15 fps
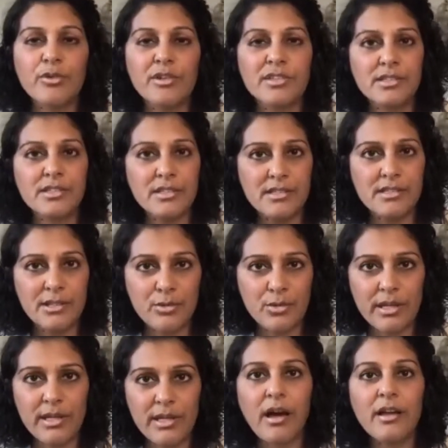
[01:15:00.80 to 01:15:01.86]
to
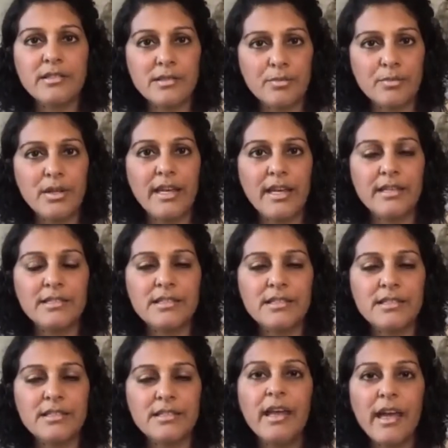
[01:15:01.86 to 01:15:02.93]
continually contemplate
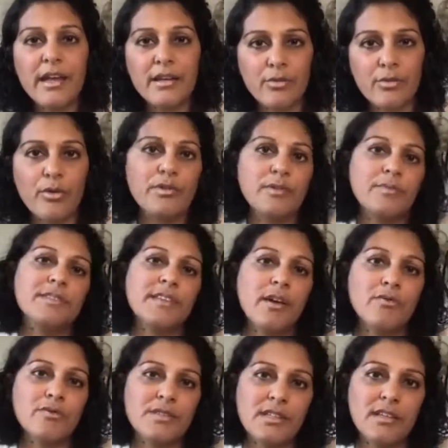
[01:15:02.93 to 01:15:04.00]
and grow themselves